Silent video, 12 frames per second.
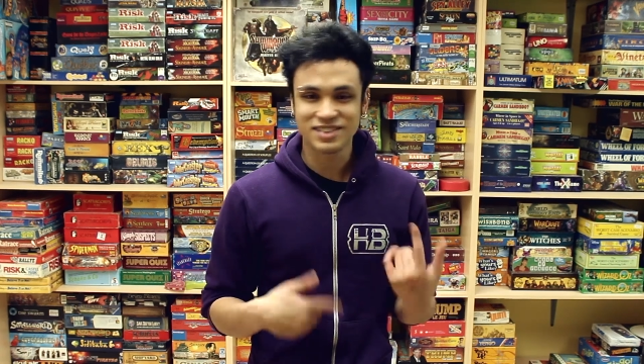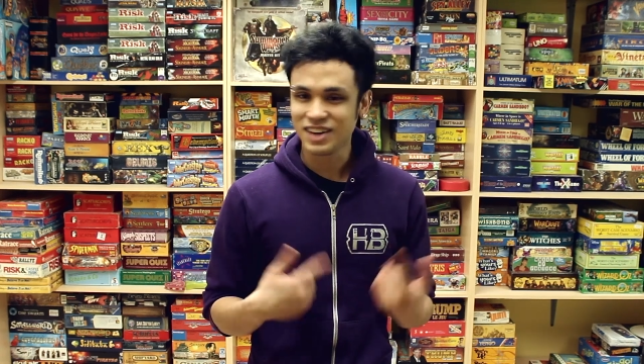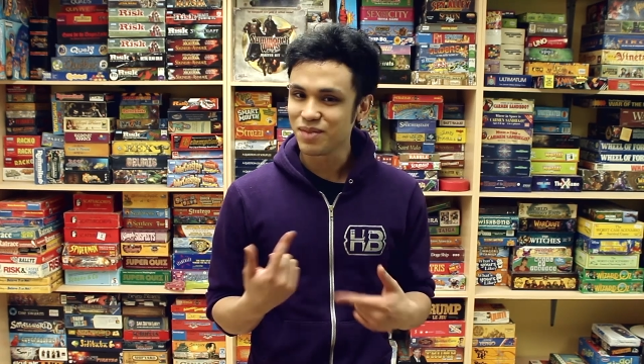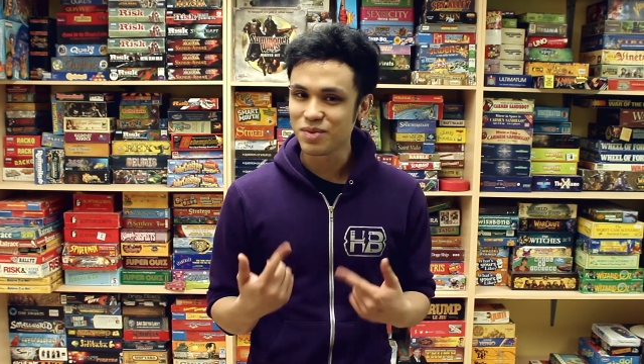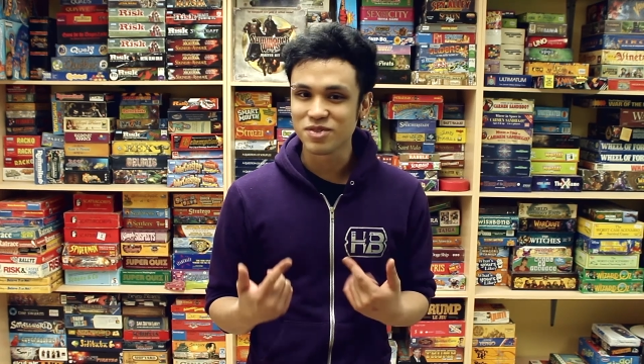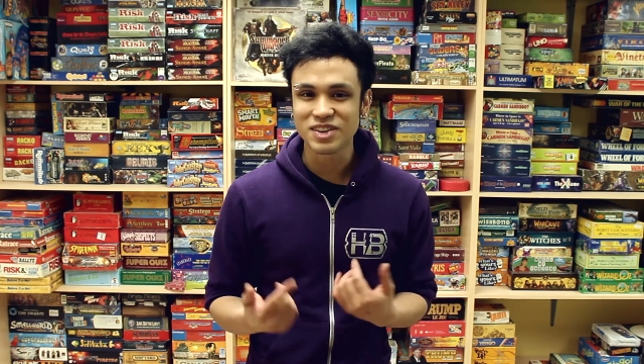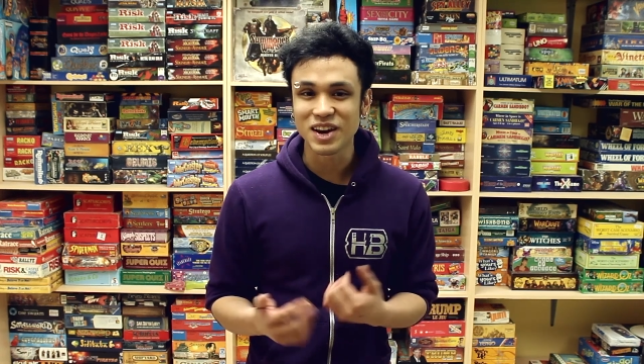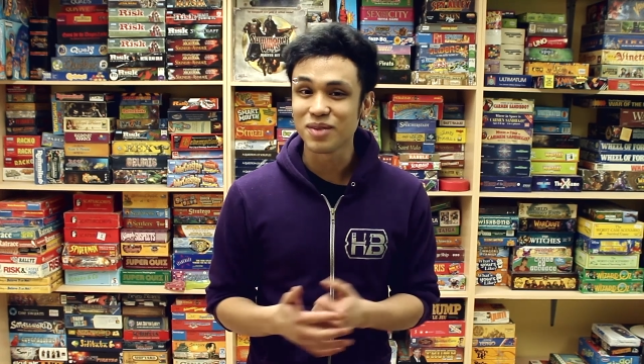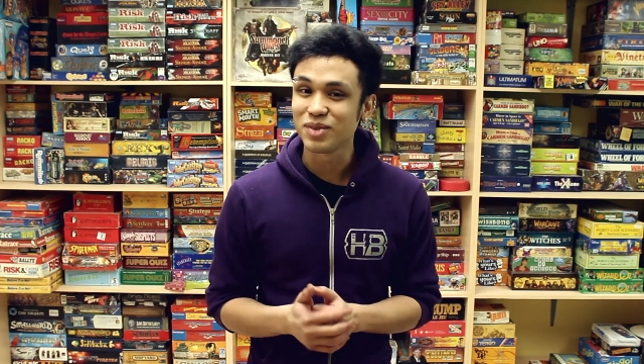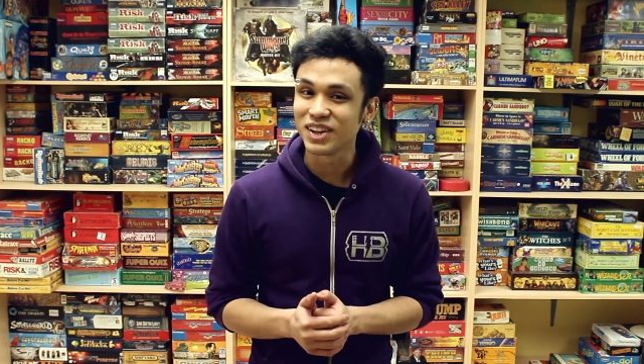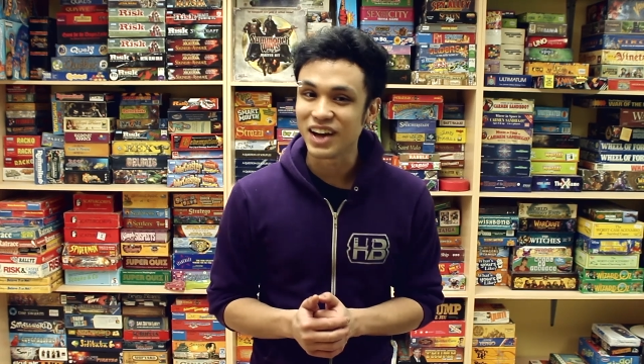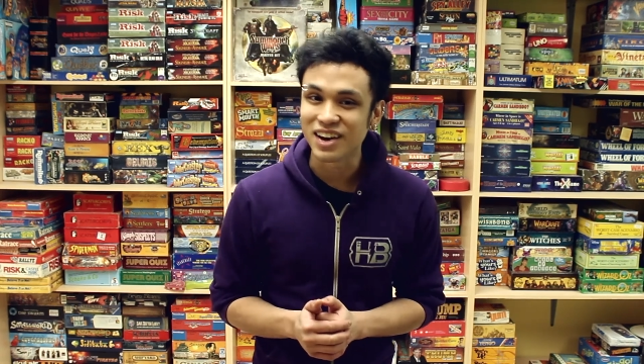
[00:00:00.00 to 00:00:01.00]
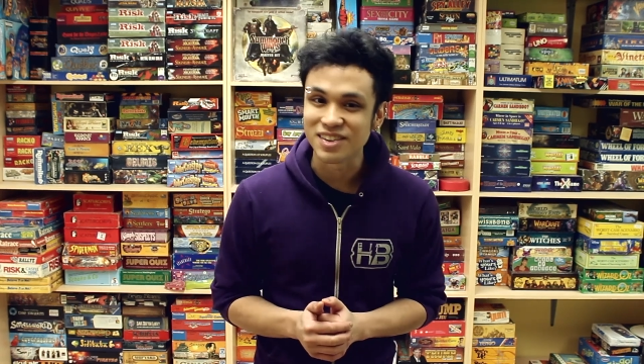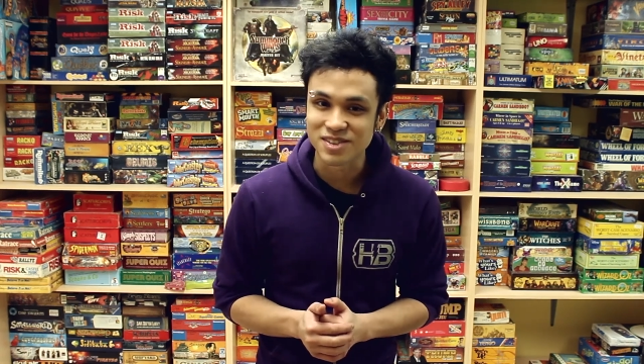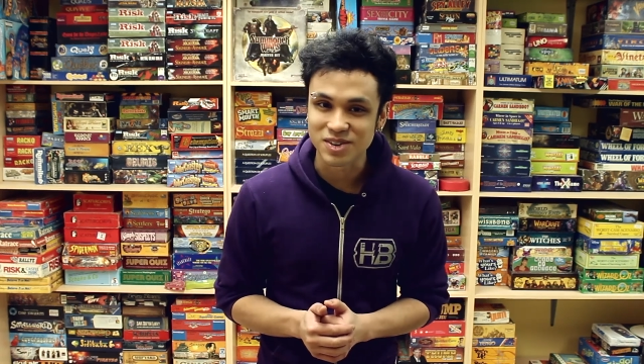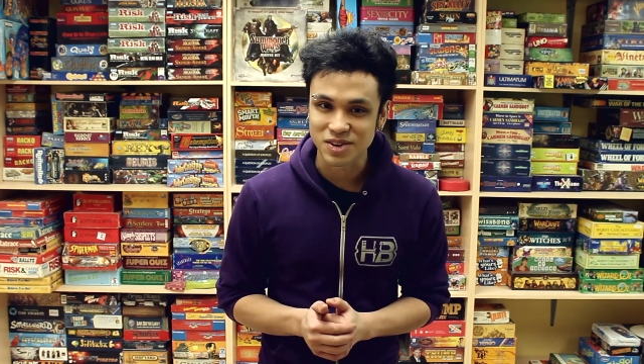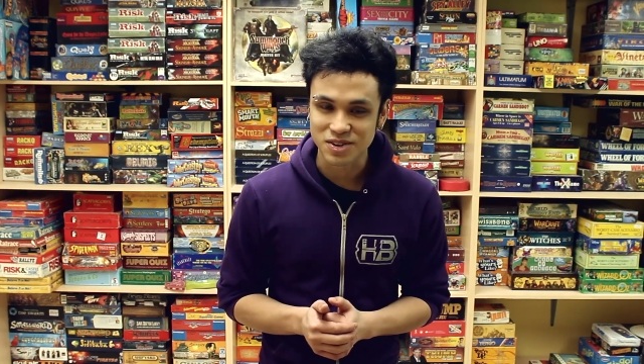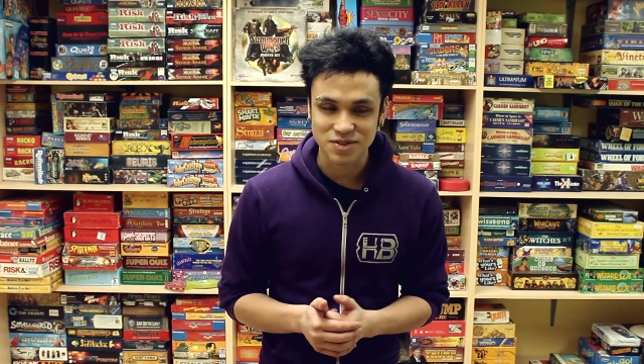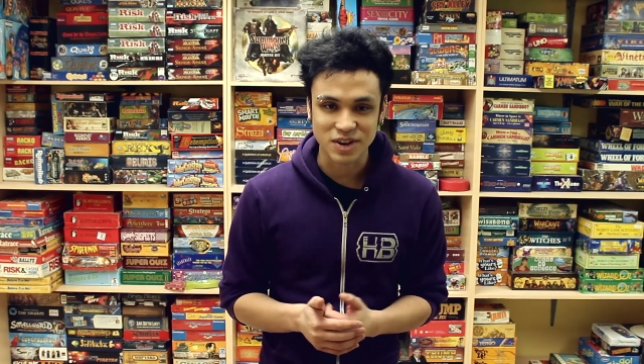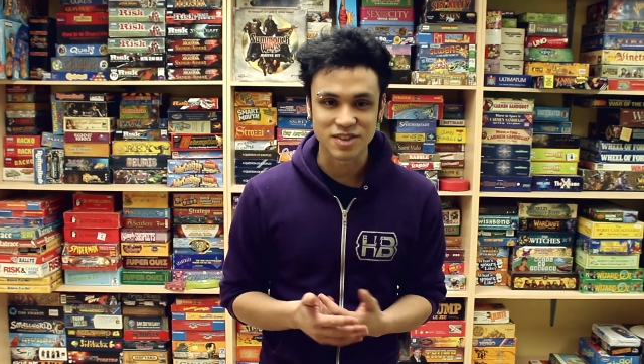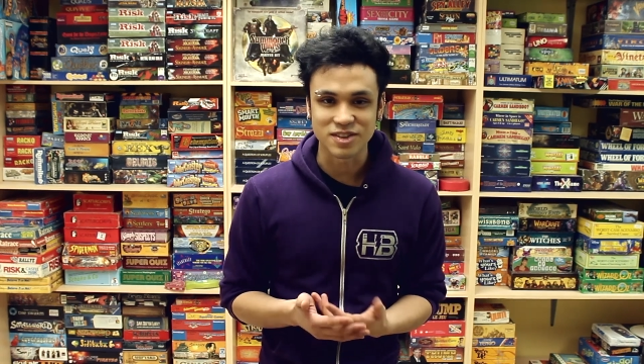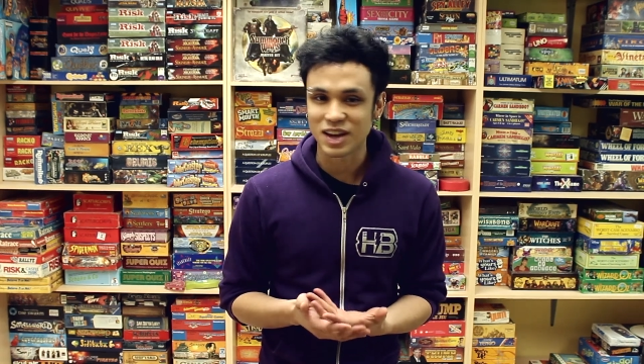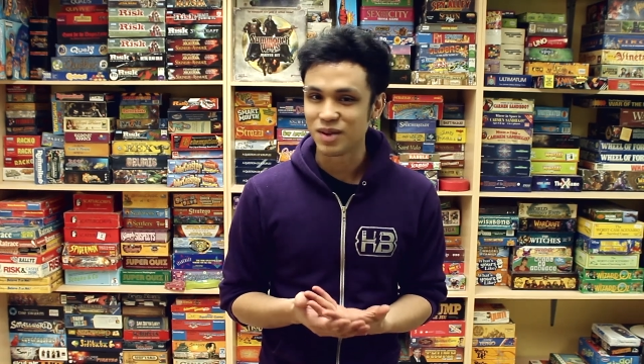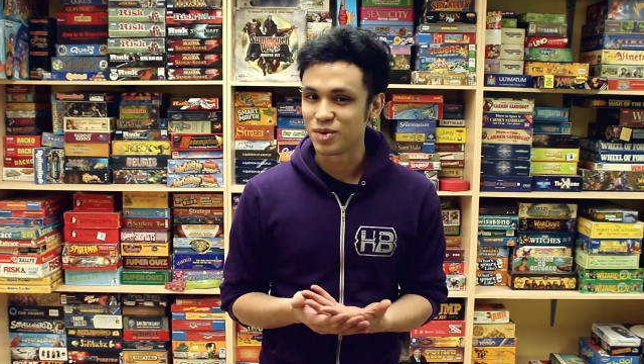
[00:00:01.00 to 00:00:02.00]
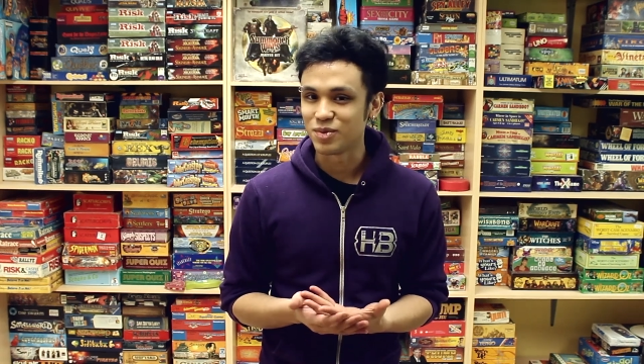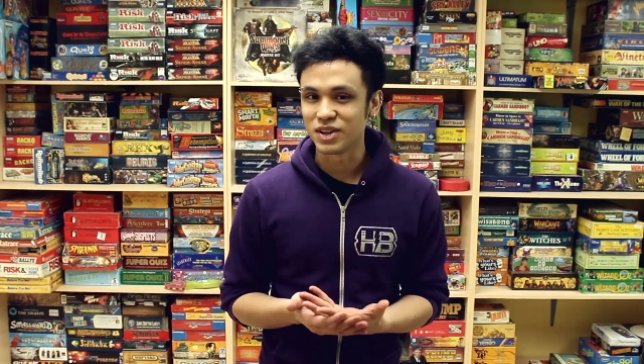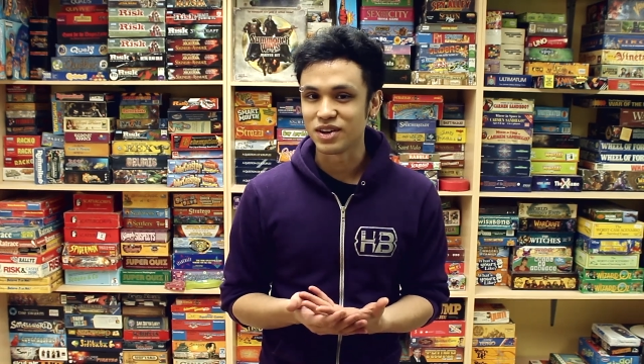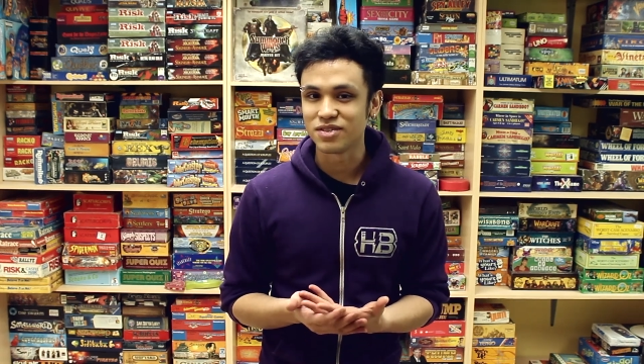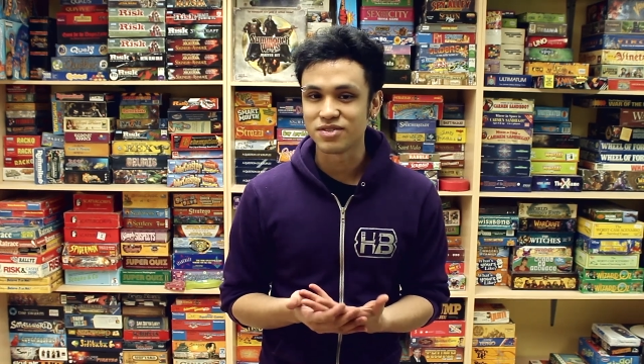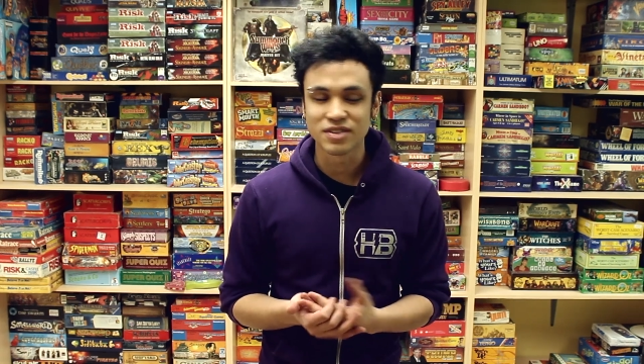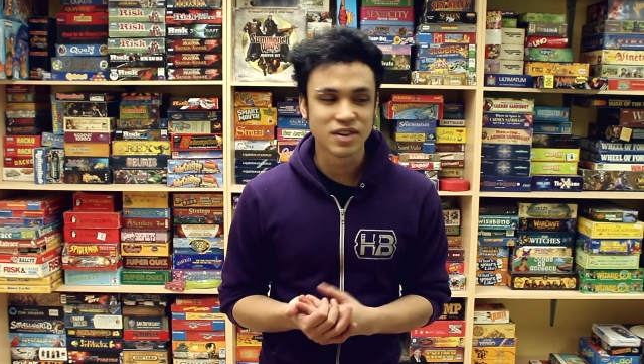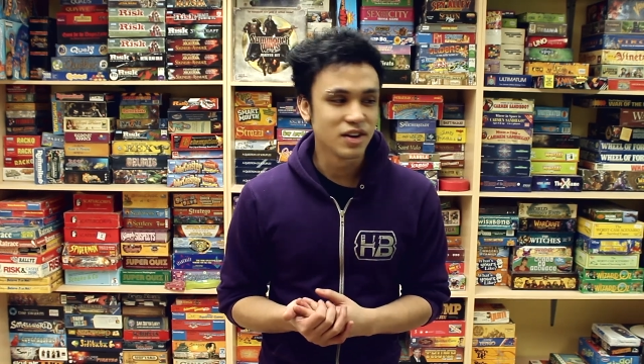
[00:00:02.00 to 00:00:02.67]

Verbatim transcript: type of terrible lies you and your friends are capable of.